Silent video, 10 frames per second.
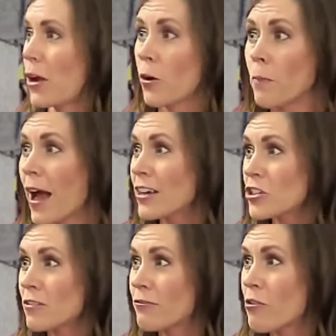by her
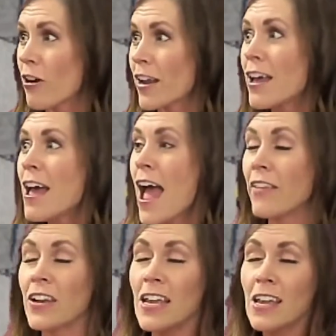passion for it. Mm-hmm.
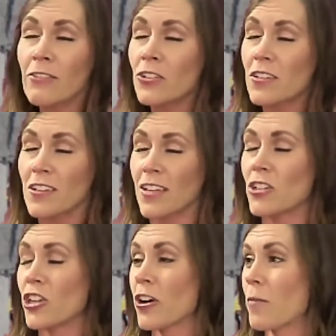And then even just as I
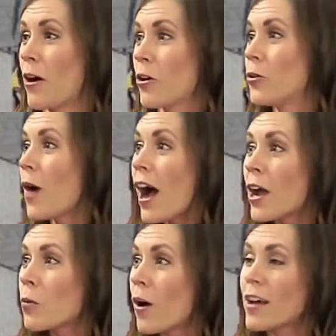shared about who
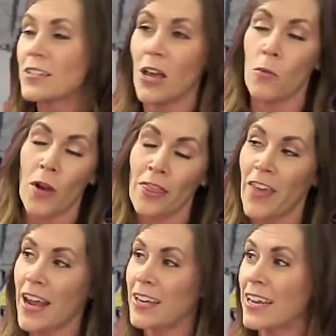I was and what
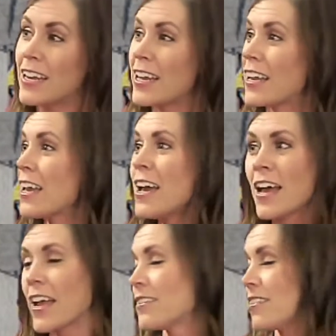they needed,
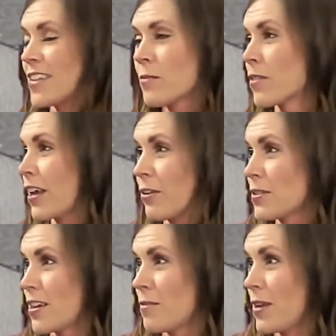it seemed like it
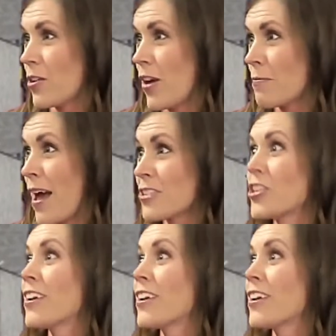was going to be a great match.